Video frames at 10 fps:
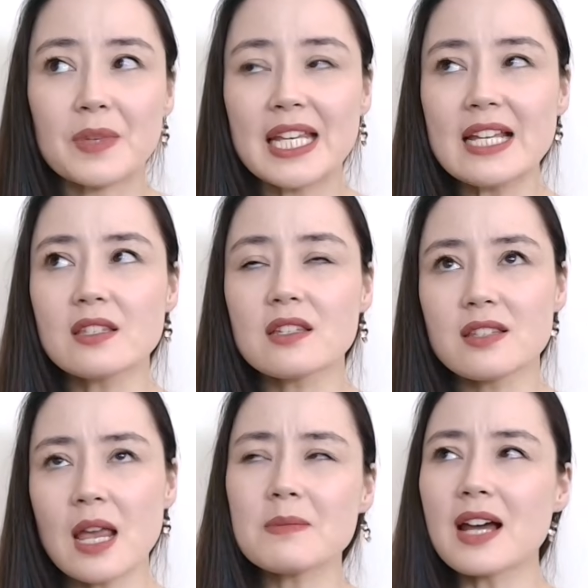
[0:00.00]
It's the
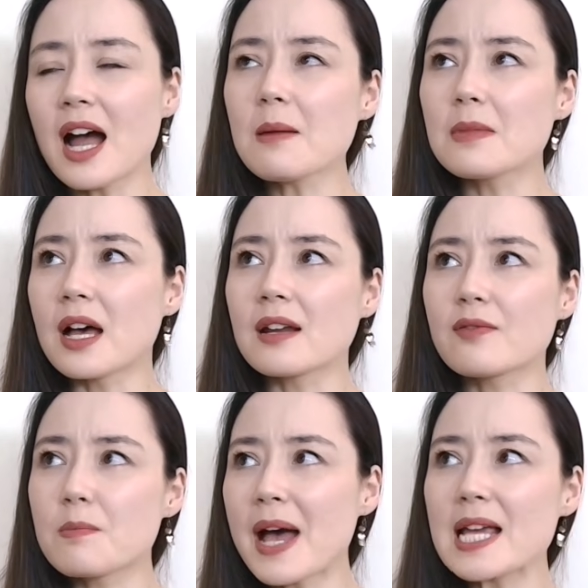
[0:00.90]
same timeline for
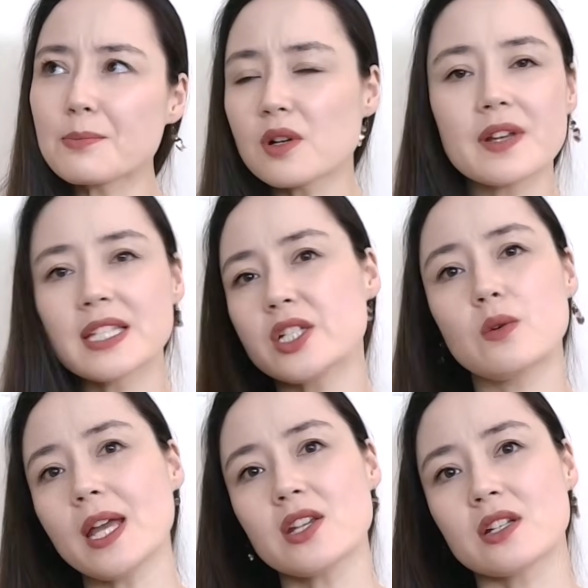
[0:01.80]
past perfect
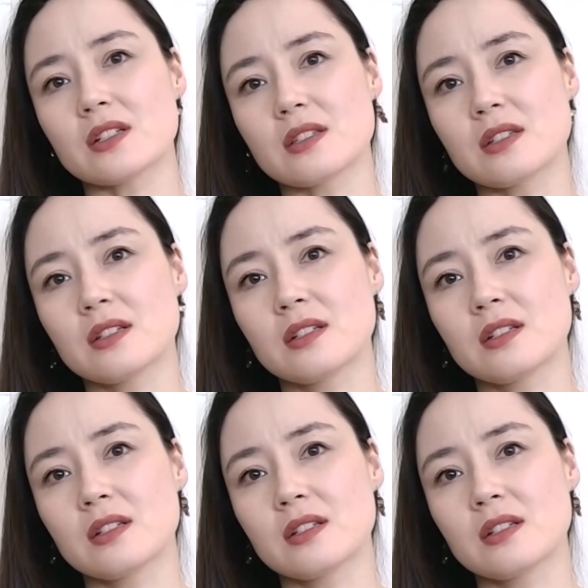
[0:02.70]
situations.